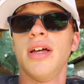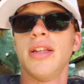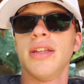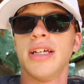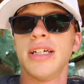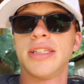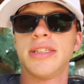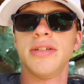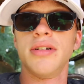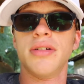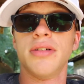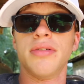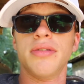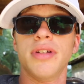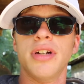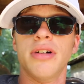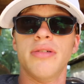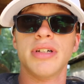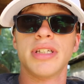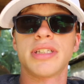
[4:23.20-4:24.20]
they still don't
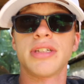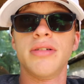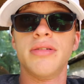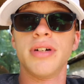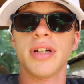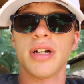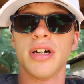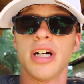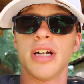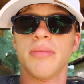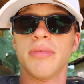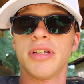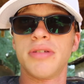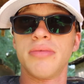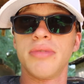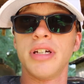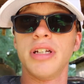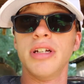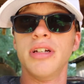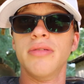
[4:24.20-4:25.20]
know what's going on
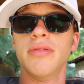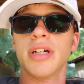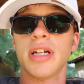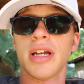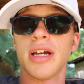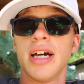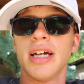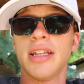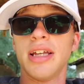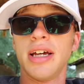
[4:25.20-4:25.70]
between you and God.